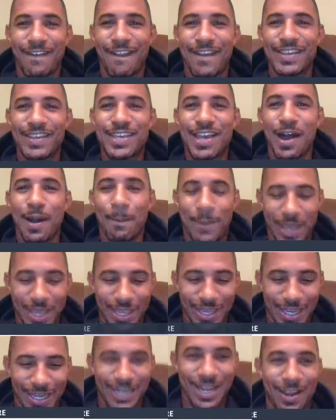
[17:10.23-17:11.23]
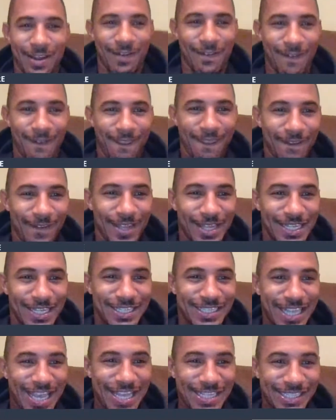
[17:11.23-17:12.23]
Young Billionaire
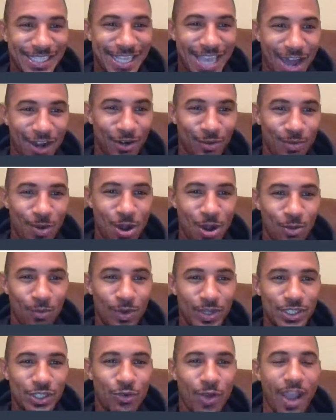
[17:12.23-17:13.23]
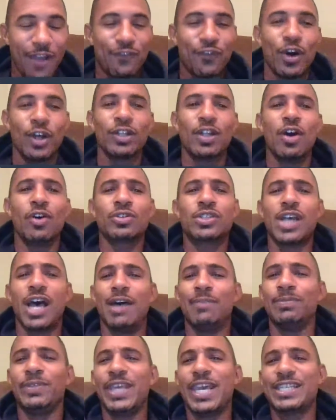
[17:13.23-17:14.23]
says Calderon was great for a long
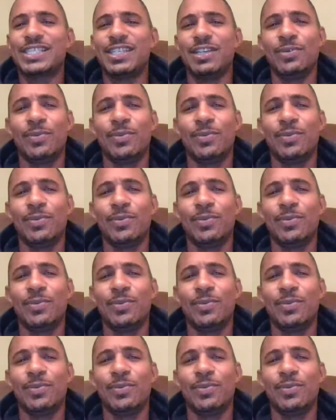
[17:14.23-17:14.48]
time. Yes, he